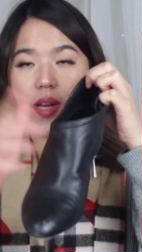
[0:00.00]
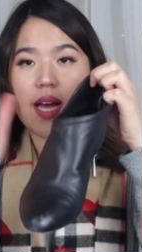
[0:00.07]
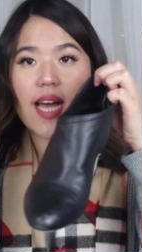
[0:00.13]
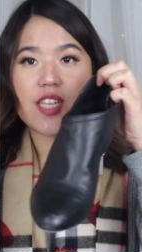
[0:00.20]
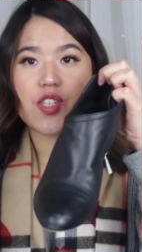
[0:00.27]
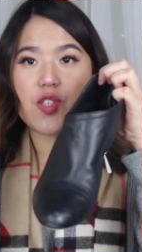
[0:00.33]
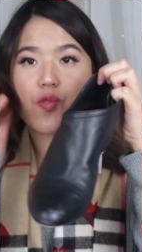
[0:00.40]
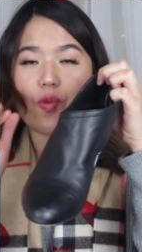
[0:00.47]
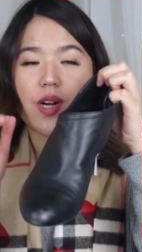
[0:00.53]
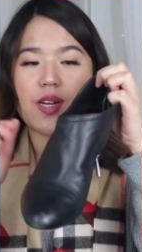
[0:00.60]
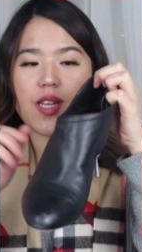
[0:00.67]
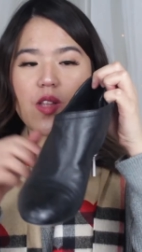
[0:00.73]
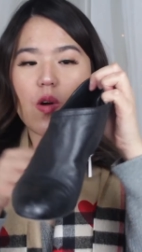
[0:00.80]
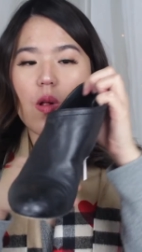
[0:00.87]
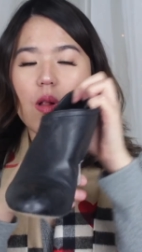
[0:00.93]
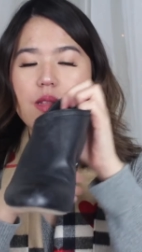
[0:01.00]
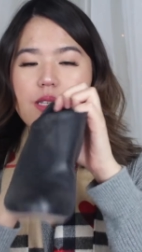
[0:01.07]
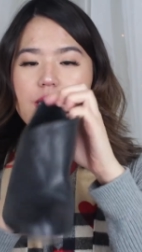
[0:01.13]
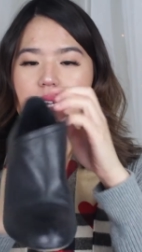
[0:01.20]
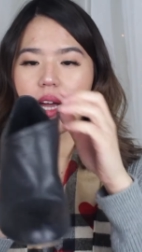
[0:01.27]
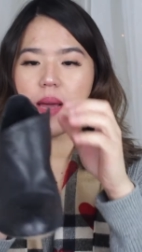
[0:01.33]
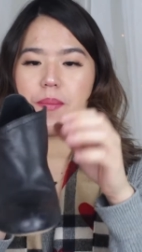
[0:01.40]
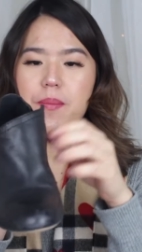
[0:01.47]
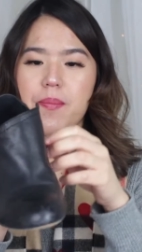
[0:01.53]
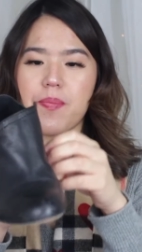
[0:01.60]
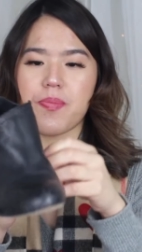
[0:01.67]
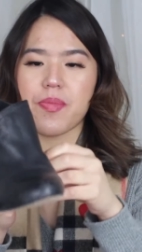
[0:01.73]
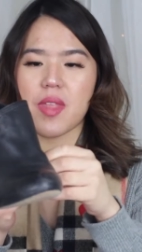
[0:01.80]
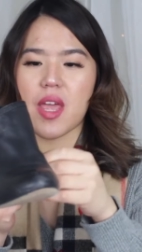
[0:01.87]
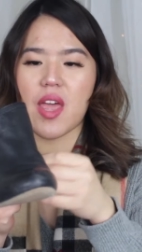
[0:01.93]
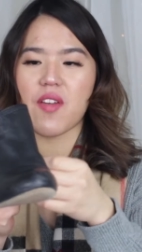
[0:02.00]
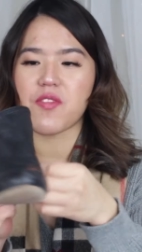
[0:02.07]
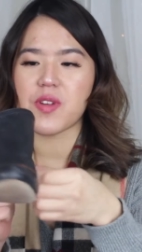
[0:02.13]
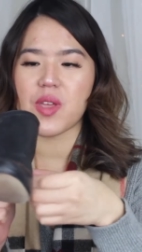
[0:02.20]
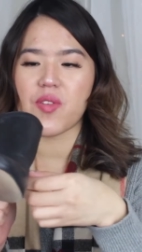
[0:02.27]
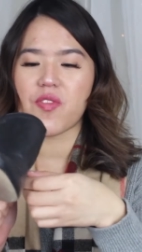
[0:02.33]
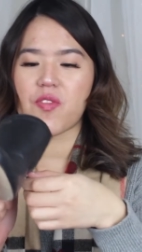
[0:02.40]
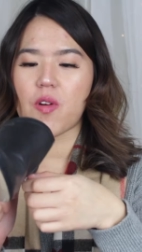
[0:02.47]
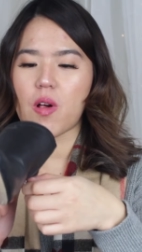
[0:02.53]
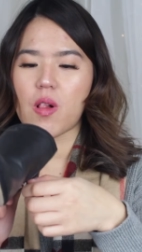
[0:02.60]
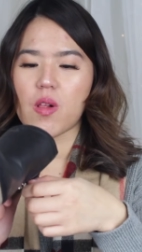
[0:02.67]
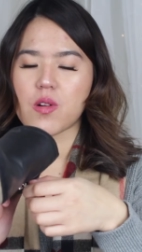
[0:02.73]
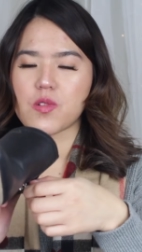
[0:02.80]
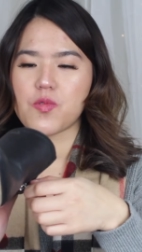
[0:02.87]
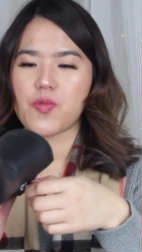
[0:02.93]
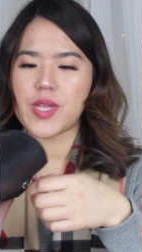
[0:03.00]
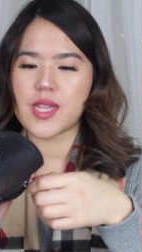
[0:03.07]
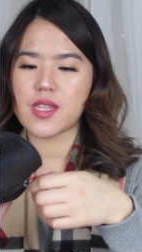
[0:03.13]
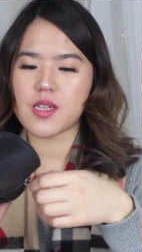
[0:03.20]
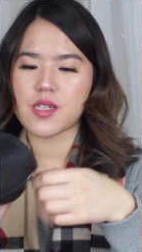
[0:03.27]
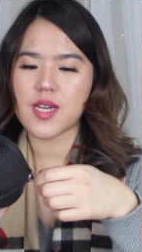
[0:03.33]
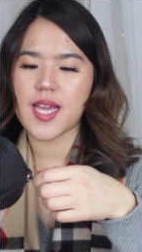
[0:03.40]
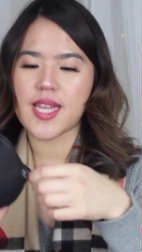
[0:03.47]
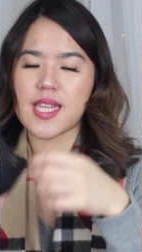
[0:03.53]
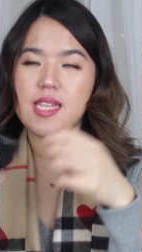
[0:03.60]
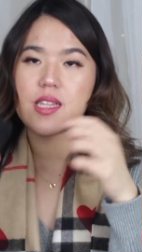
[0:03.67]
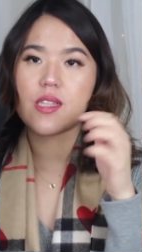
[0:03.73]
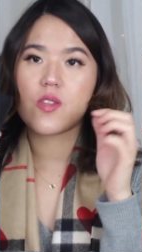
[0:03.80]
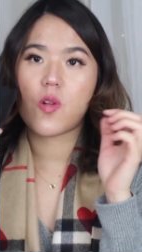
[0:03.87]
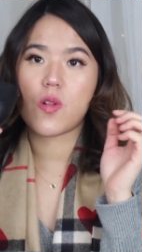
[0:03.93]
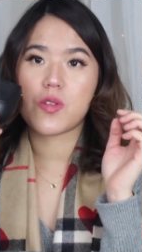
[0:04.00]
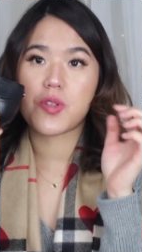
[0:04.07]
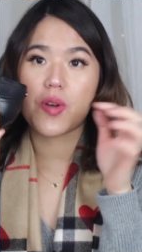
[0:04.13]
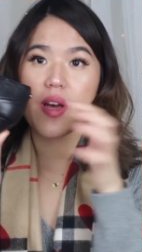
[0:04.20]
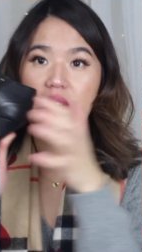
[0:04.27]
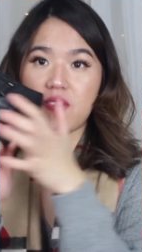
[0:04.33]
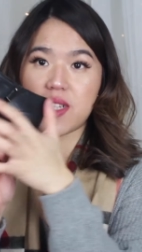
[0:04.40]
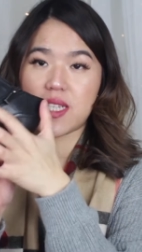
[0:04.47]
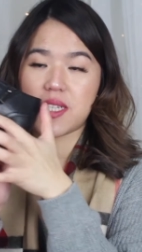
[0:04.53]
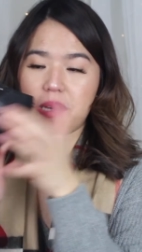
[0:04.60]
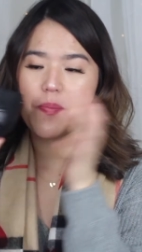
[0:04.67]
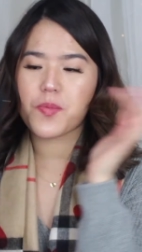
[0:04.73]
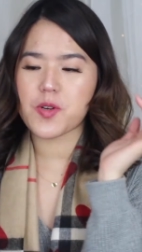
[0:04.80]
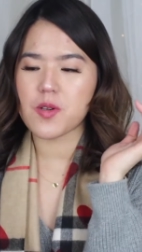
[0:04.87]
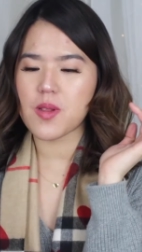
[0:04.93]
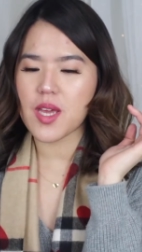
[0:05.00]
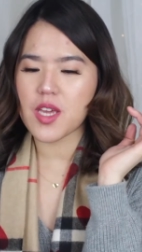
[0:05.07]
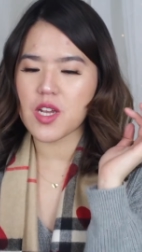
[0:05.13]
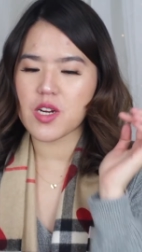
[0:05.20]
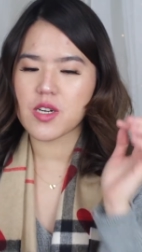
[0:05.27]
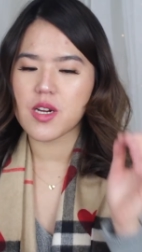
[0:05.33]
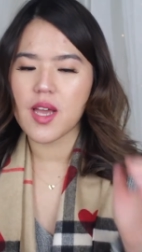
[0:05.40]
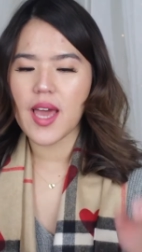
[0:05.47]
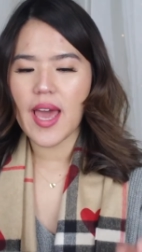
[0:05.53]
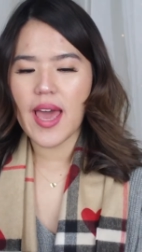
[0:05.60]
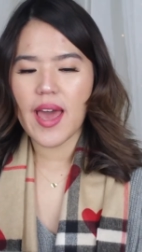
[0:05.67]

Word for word: I just wear it all the time every fall or winter, and it also have a zipper like here.